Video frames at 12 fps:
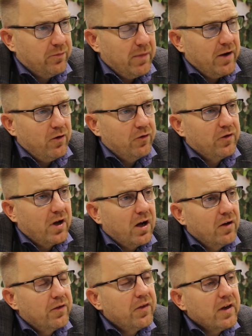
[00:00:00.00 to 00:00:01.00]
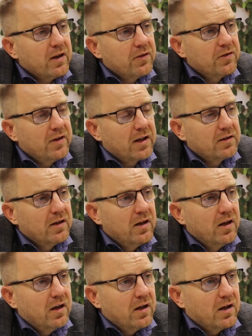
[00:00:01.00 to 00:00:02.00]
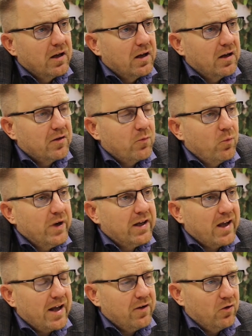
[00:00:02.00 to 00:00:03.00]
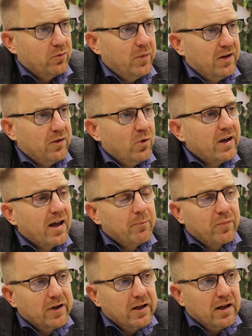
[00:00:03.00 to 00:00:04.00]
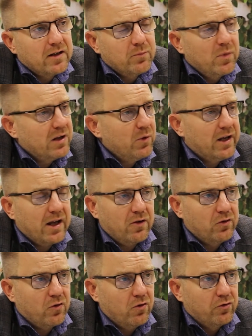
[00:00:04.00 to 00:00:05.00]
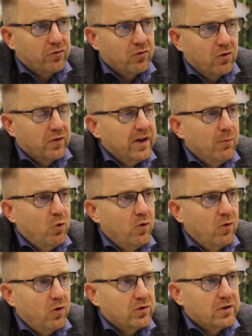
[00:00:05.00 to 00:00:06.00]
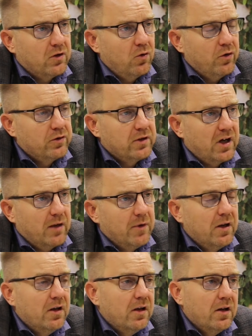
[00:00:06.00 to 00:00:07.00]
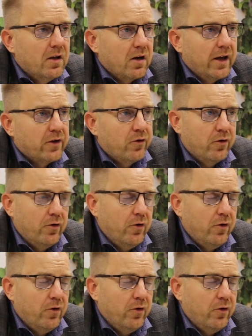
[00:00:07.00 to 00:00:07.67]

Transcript: matters are things that we can't predict, but we cannot control. They move all the time. Like, for